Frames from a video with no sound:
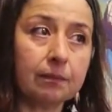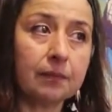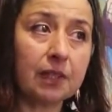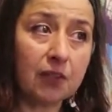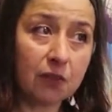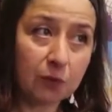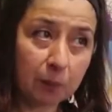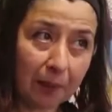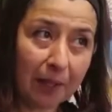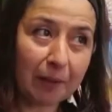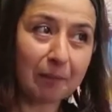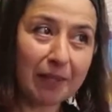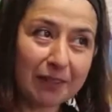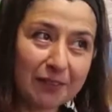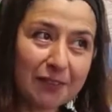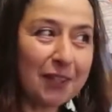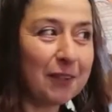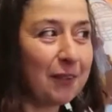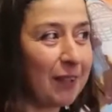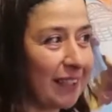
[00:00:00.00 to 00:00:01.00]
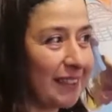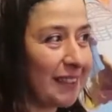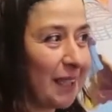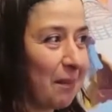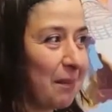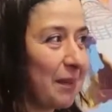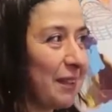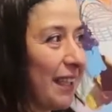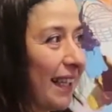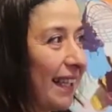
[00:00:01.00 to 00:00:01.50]
inspired by seagrass
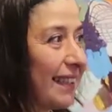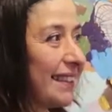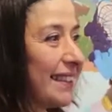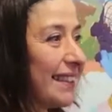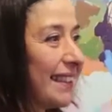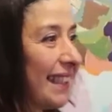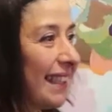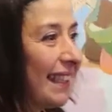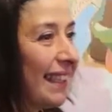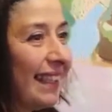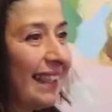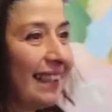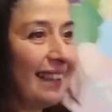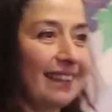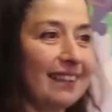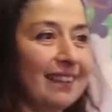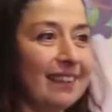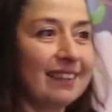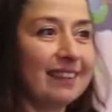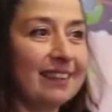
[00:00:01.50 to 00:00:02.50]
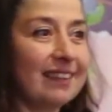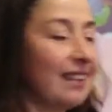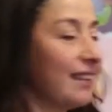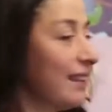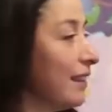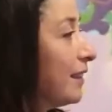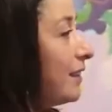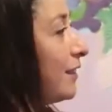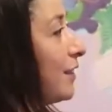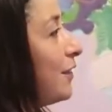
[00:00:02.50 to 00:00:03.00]
habitats. In
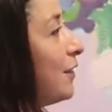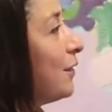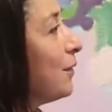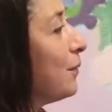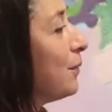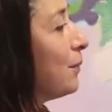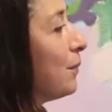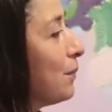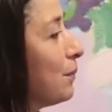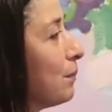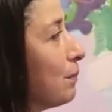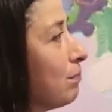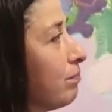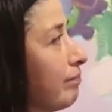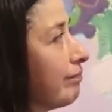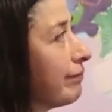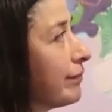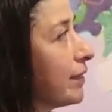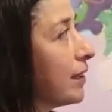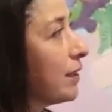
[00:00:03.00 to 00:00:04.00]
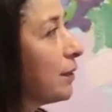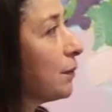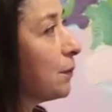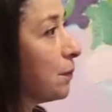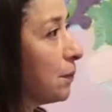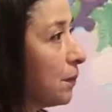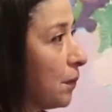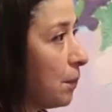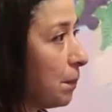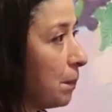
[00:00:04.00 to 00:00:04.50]
this new
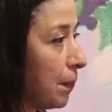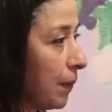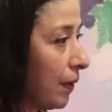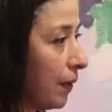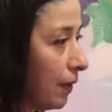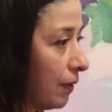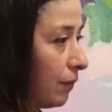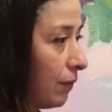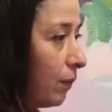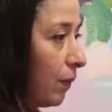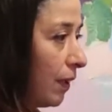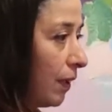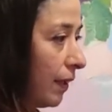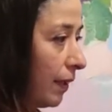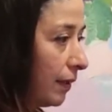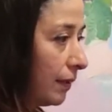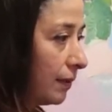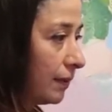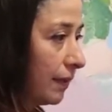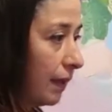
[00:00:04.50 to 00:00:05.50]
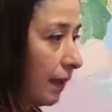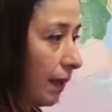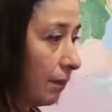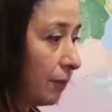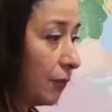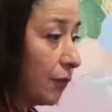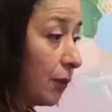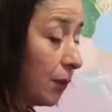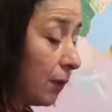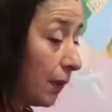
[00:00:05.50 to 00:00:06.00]
group of works that
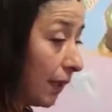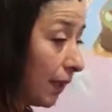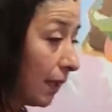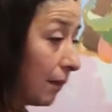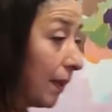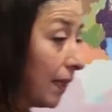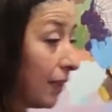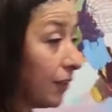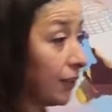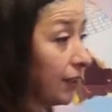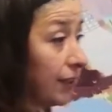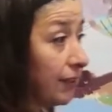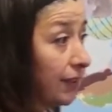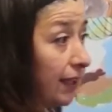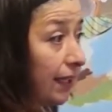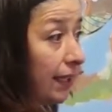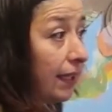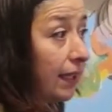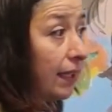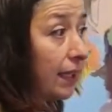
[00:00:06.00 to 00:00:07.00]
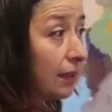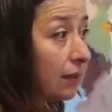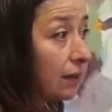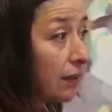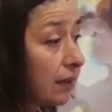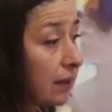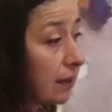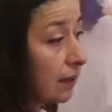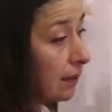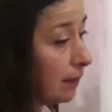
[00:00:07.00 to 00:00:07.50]
I'm doing, I'm actually taking a
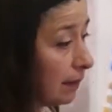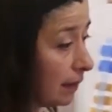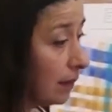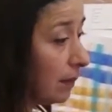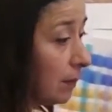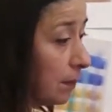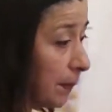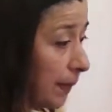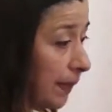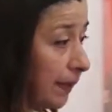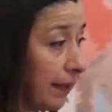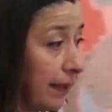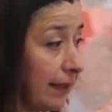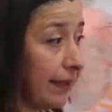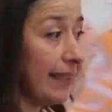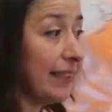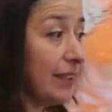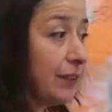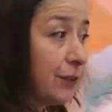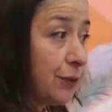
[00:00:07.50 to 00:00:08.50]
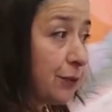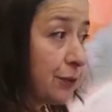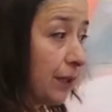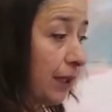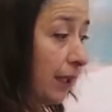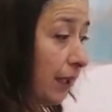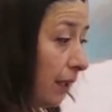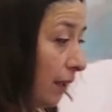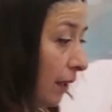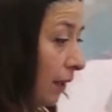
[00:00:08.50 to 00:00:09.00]
look a little bit at
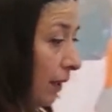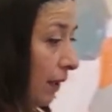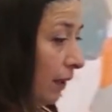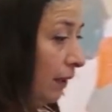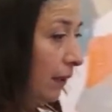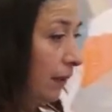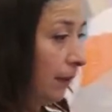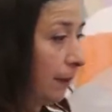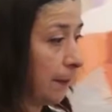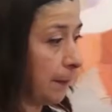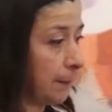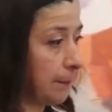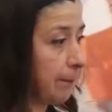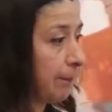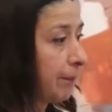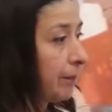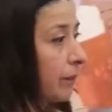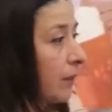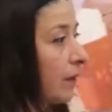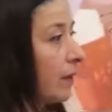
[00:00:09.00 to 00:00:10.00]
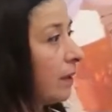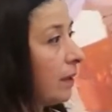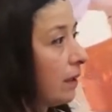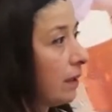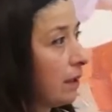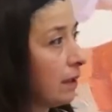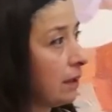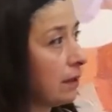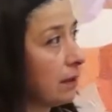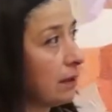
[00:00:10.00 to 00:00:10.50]
history.
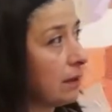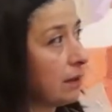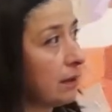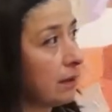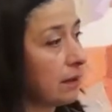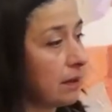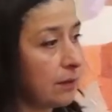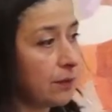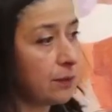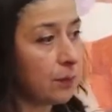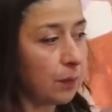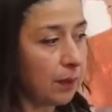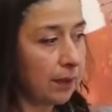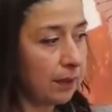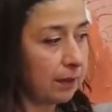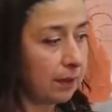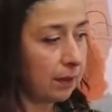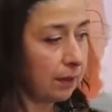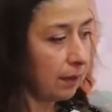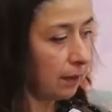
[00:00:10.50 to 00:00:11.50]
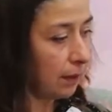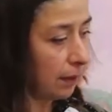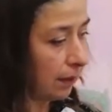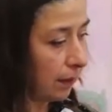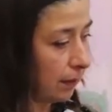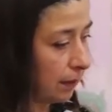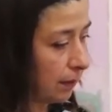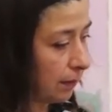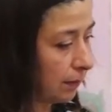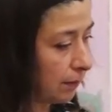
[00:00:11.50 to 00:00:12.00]
In this one,
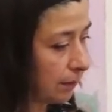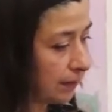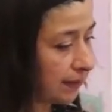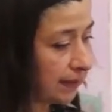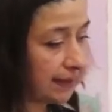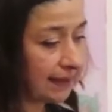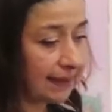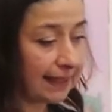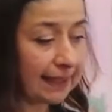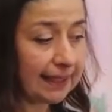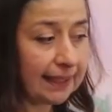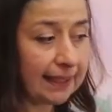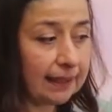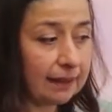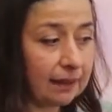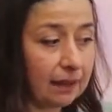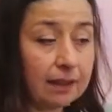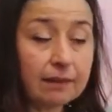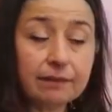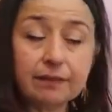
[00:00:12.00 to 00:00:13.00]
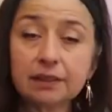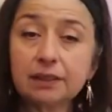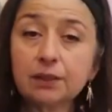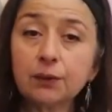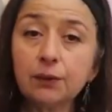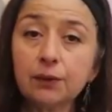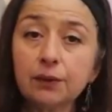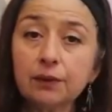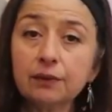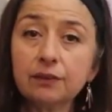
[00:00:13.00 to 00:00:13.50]
Sustaining Life it's
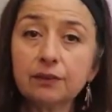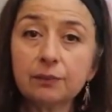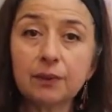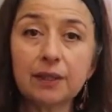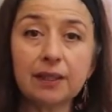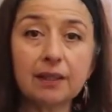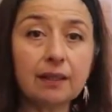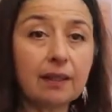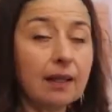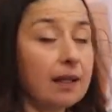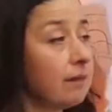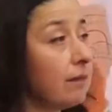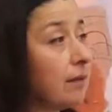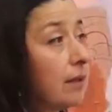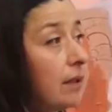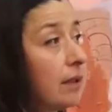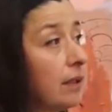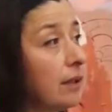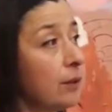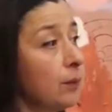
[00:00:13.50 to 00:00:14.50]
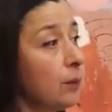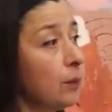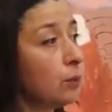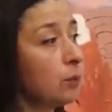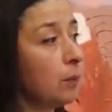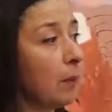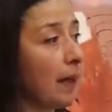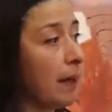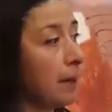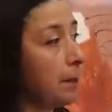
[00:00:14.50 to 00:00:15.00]
called, we have an
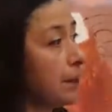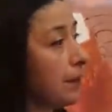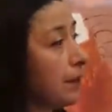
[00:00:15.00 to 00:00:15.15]
old map,